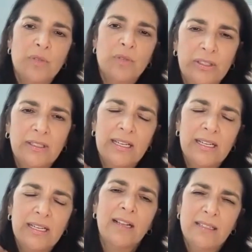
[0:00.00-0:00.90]
including
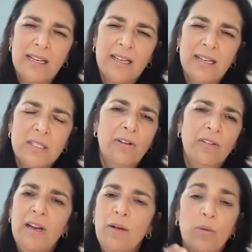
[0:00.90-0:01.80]
the Connect the Dots
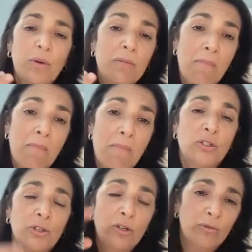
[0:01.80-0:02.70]
program, where we
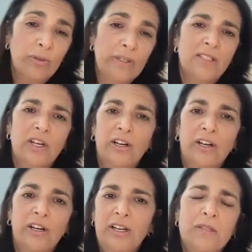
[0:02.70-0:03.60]
mentor Greek
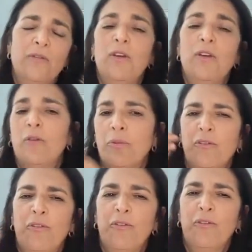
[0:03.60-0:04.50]
startups. So if you have a
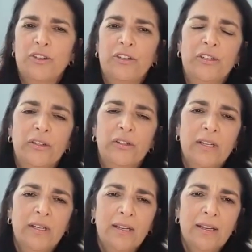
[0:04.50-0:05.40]
professional